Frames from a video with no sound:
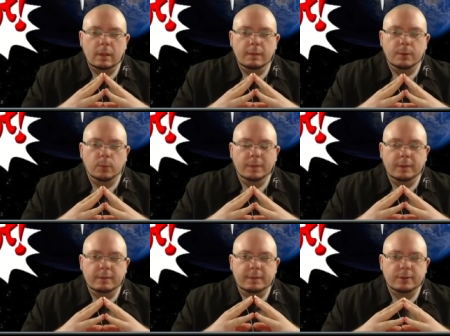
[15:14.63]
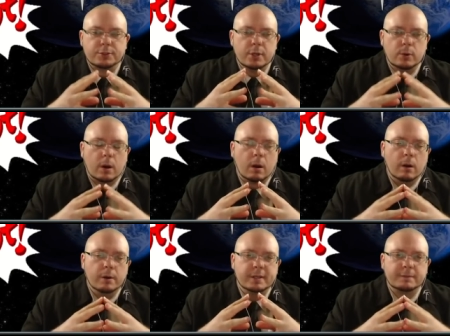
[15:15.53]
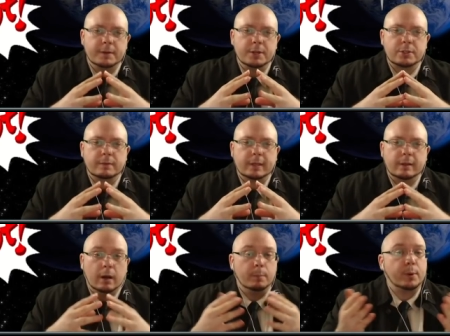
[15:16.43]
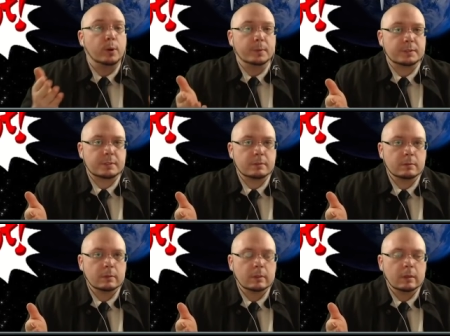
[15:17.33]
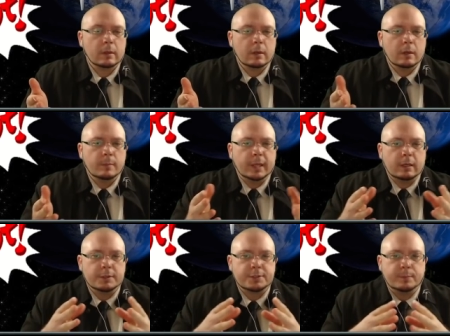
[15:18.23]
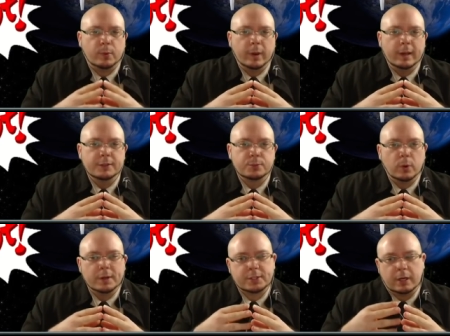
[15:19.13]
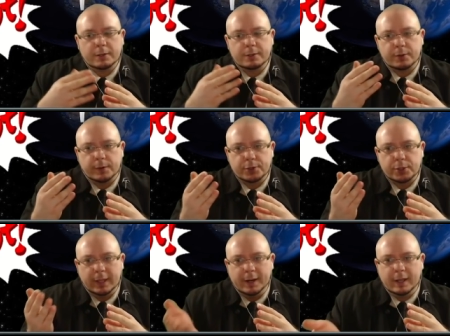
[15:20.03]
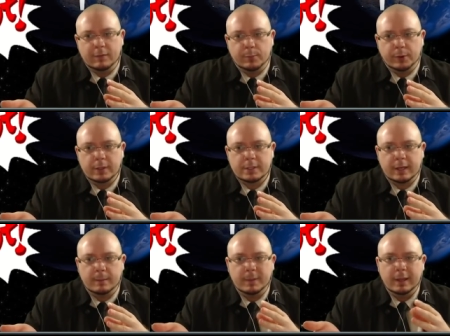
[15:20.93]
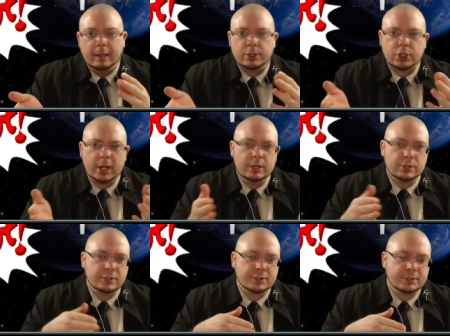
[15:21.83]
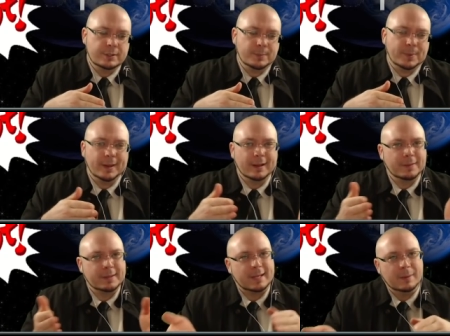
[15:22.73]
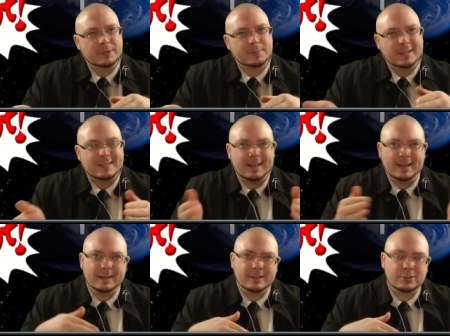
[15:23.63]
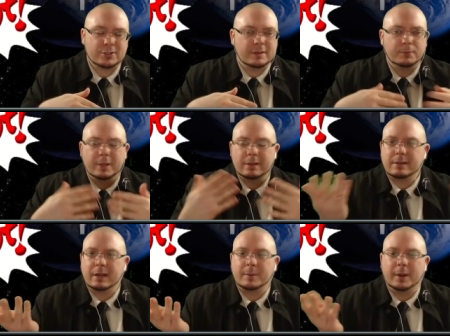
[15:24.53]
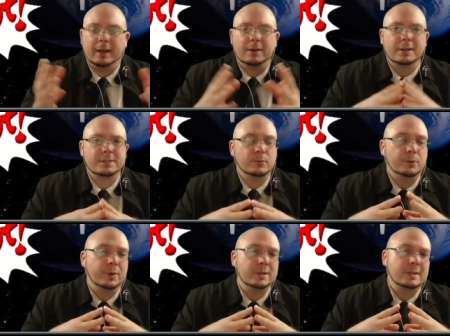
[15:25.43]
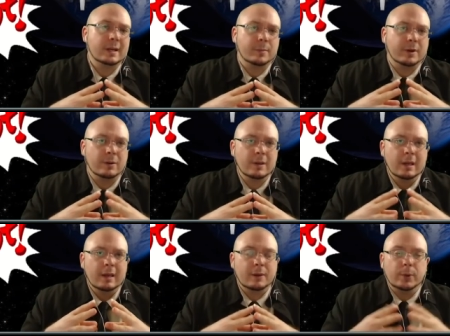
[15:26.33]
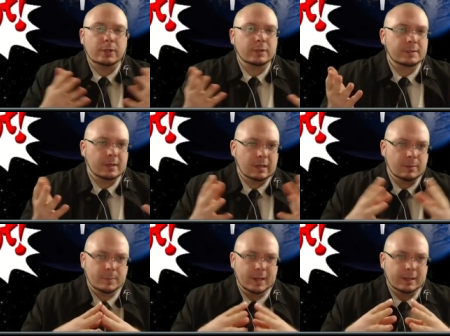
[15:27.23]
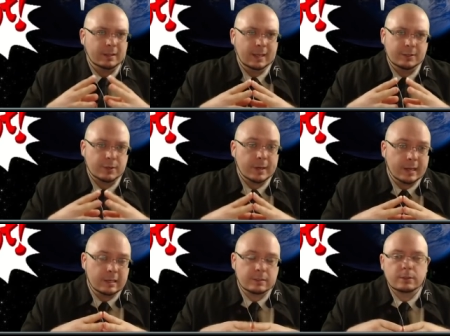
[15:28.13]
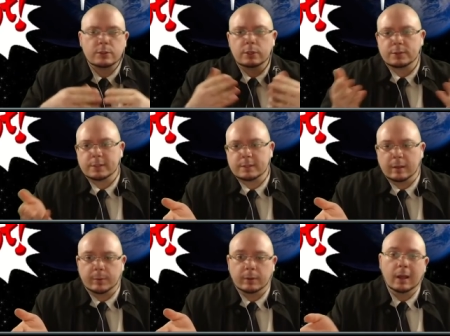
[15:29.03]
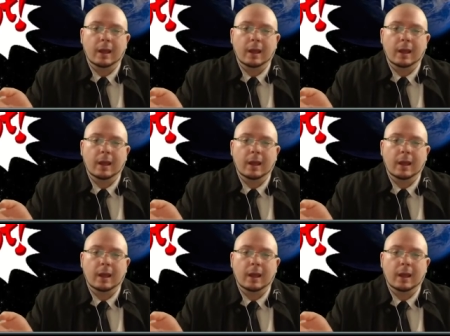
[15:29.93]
there's no hard definition of that on purpose. Because the point is, what is controversial at any given point in time changes depending on the time it's being stated. There's stuff we could talk about nowadays that won't raise an eyebrow that we couldn't talk about back in the 80s or 90s, to use an example,